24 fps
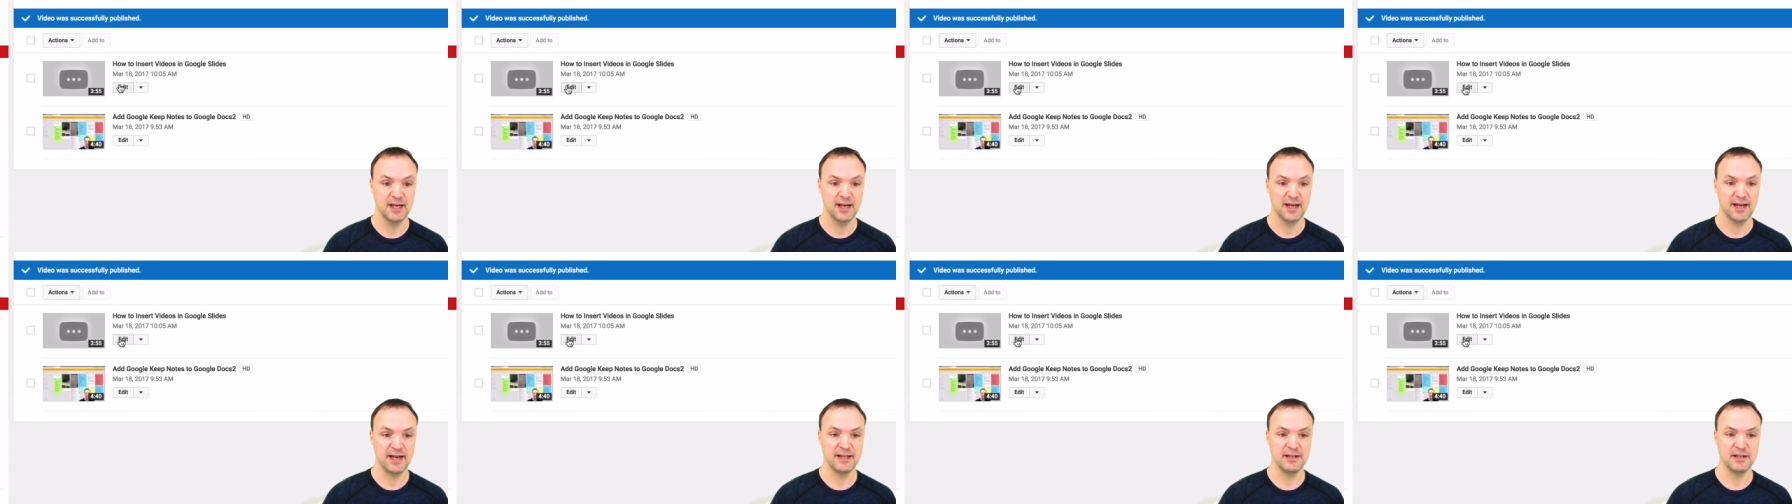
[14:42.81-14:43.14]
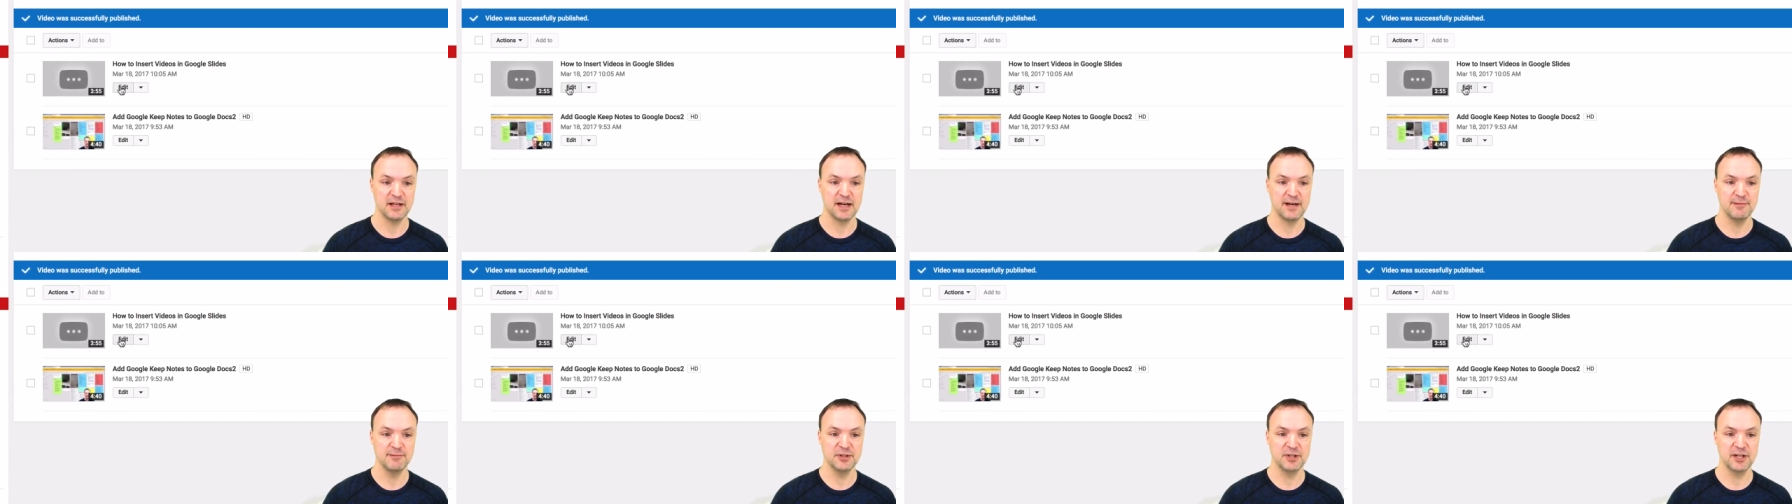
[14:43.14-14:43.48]
And
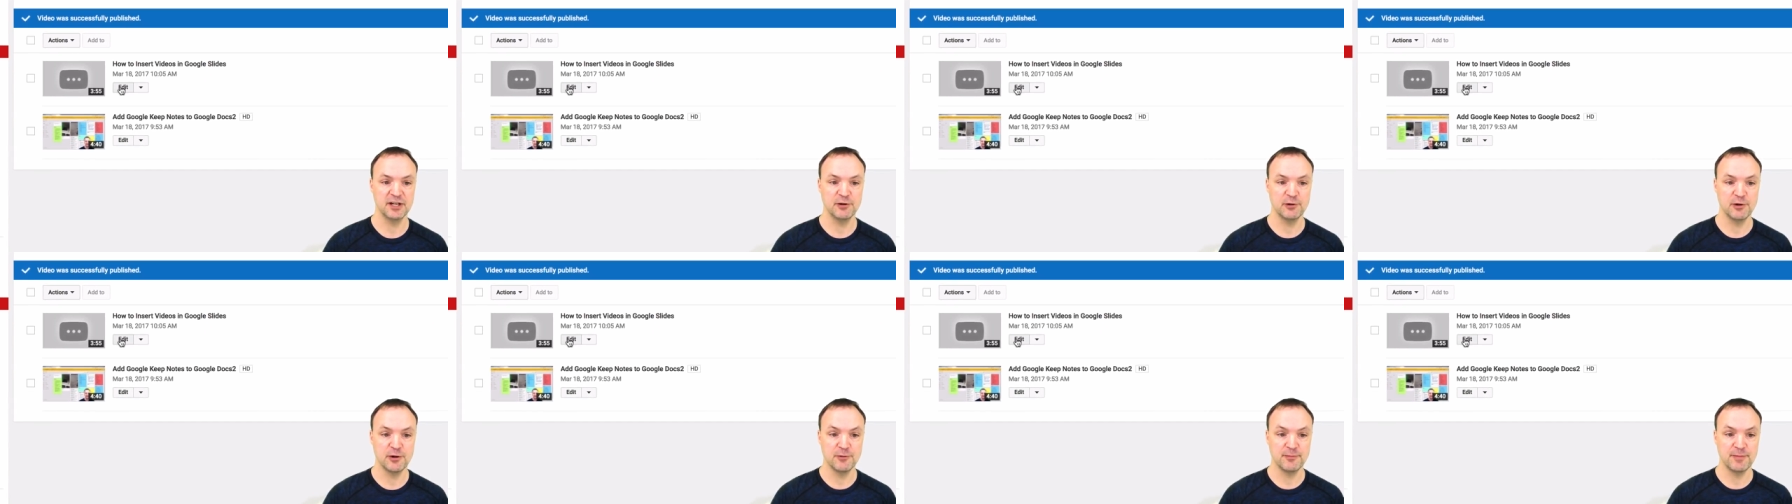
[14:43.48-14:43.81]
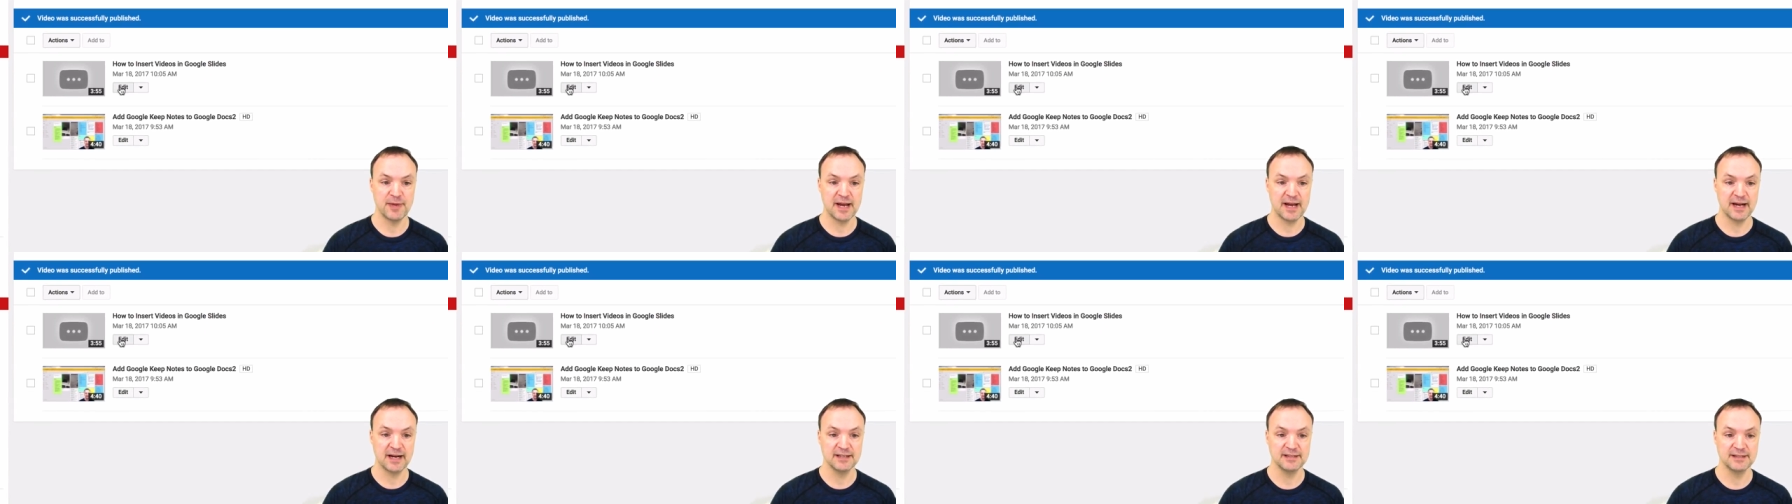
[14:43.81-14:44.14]
I'm going to go
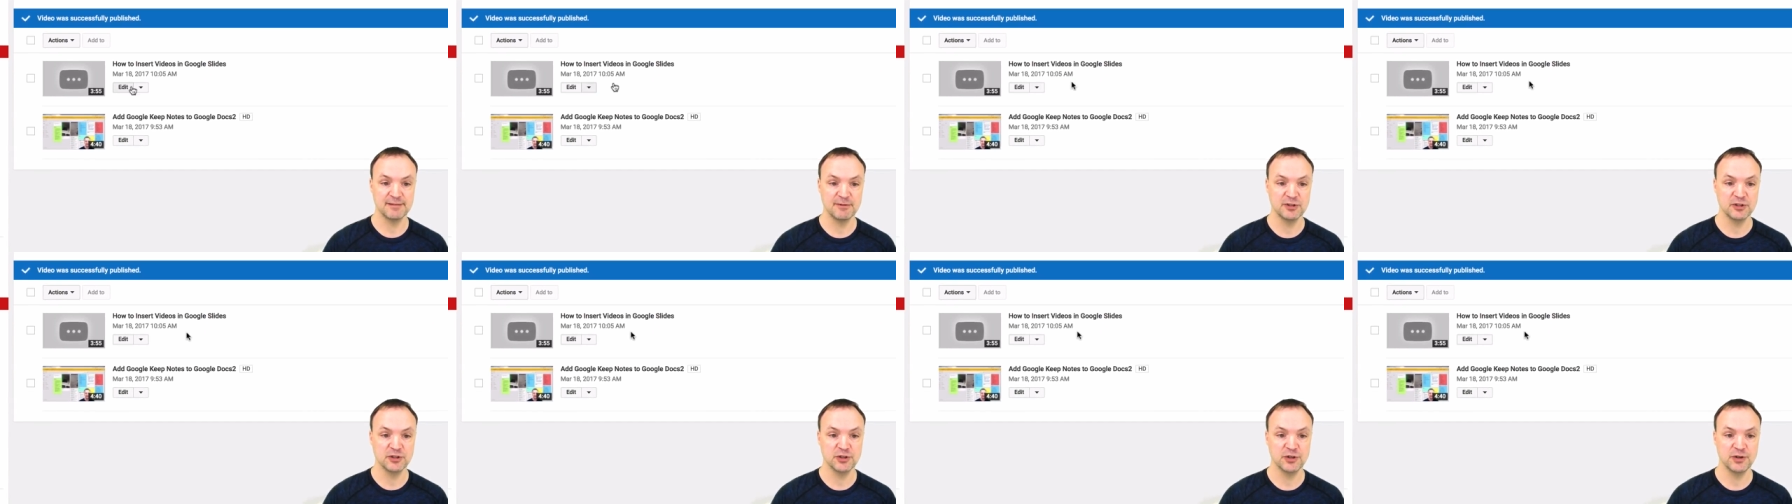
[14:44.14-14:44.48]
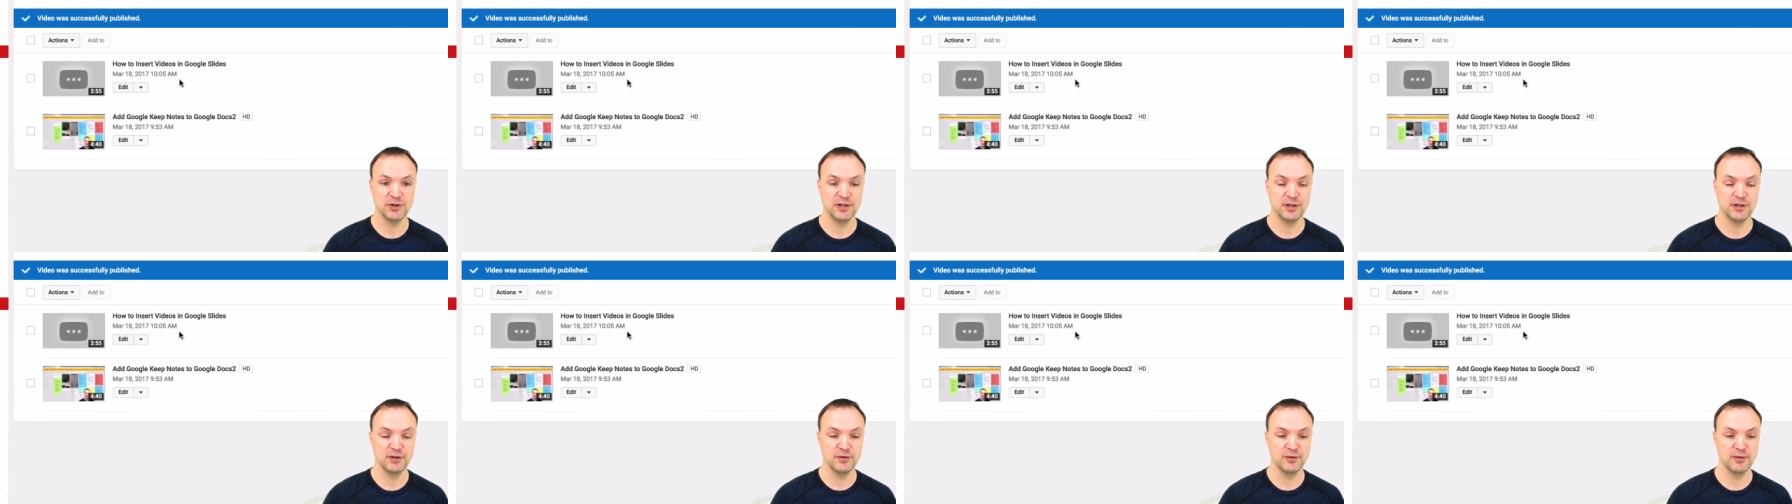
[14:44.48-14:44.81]
back because I'm going to show
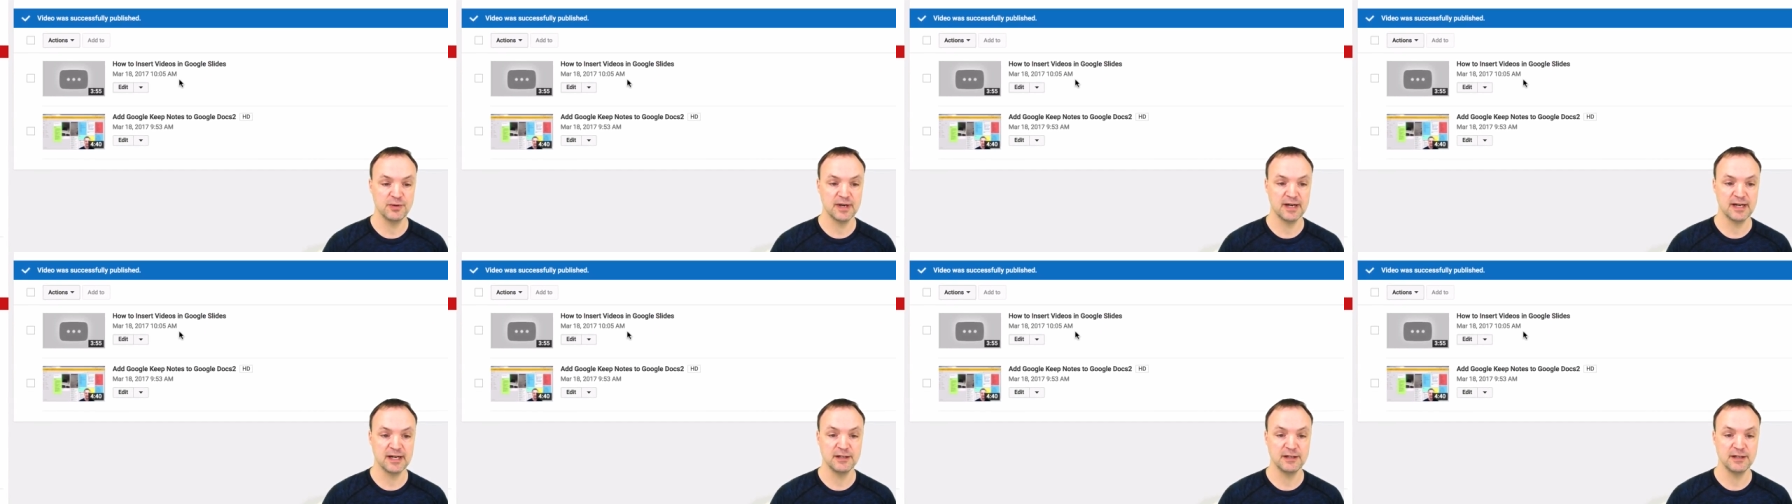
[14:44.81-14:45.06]
you,